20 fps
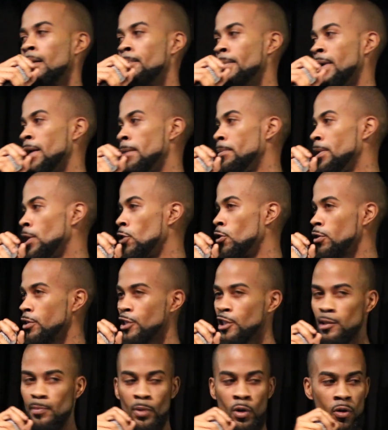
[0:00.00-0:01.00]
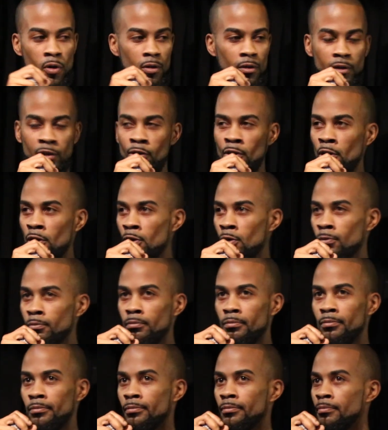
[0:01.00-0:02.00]
Bianca spoke,
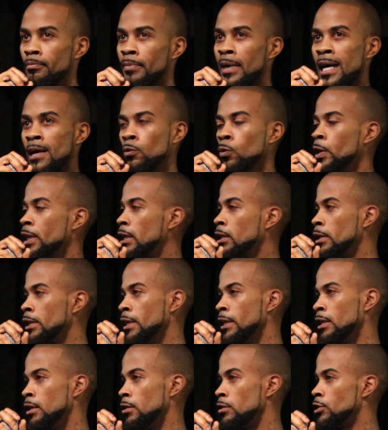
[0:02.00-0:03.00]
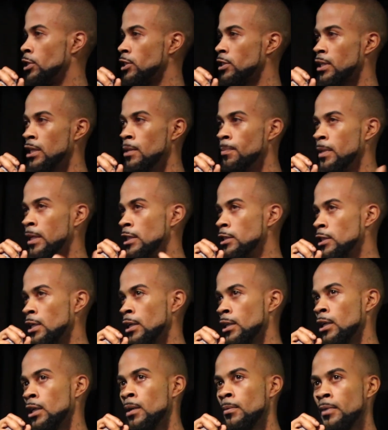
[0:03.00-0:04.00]
bi-weekly, just keeping each
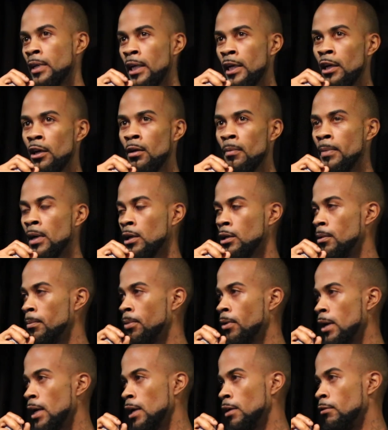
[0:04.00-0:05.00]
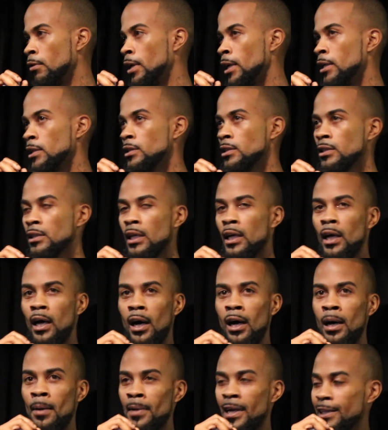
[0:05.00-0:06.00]
other updated about the progress.
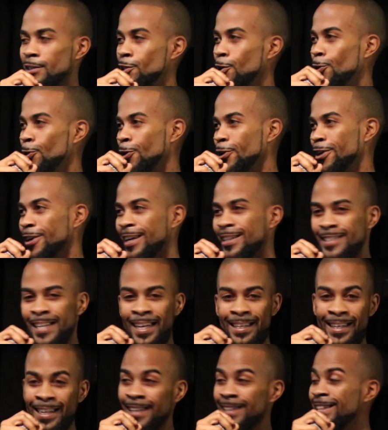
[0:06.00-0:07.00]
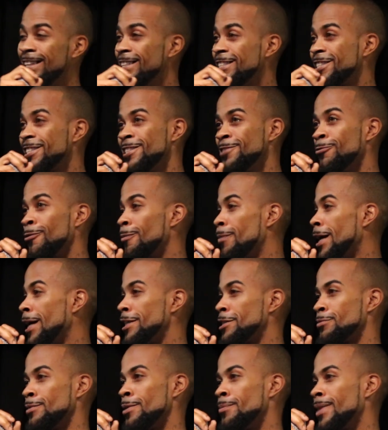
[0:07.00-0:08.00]
I told her at the end of it, she
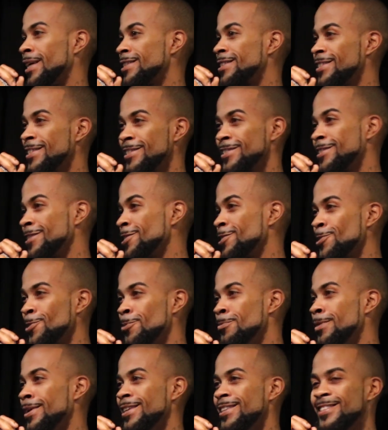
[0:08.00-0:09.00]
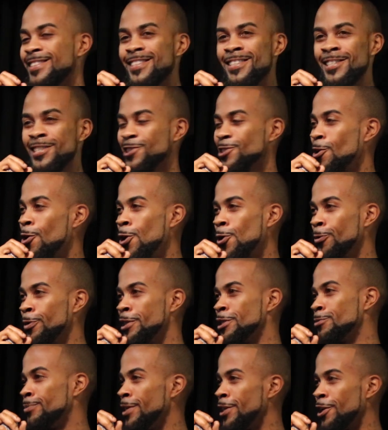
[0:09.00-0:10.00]
reminds me of my sister so much, just
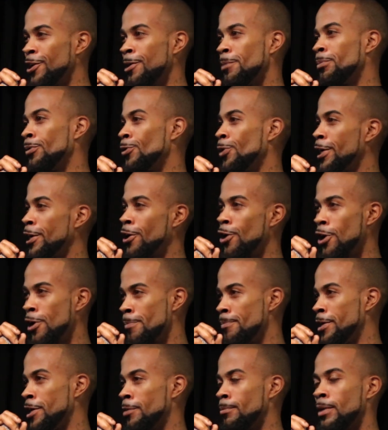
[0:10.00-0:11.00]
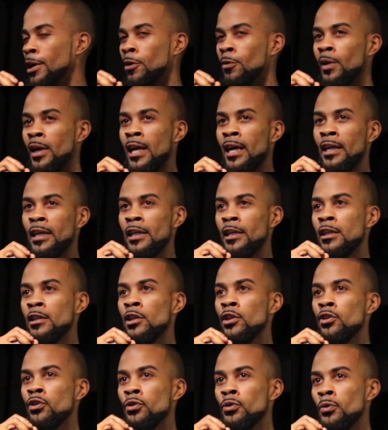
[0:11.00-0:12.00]
always being on point on me about what I needed
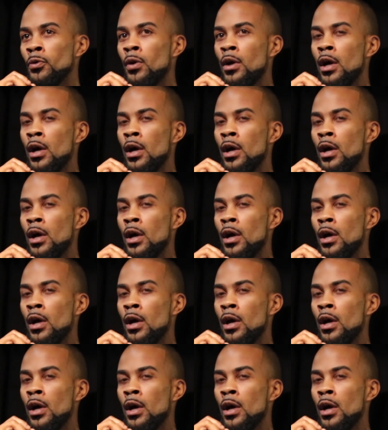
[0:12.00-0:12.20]
to do.